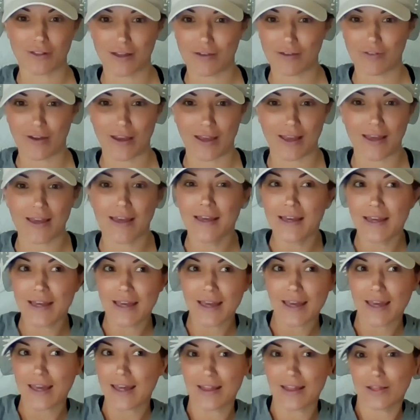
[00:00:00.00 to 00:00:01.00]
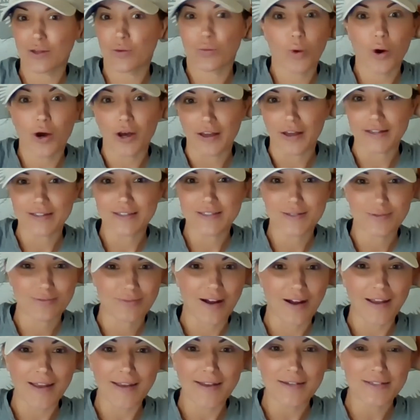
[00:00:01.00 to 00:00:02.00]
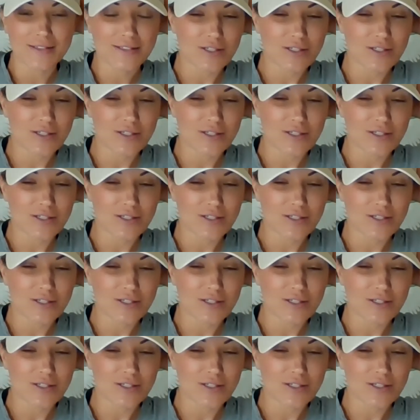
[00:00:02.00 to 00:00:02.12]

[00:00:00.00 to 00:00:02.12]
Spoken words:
living in the woods, right?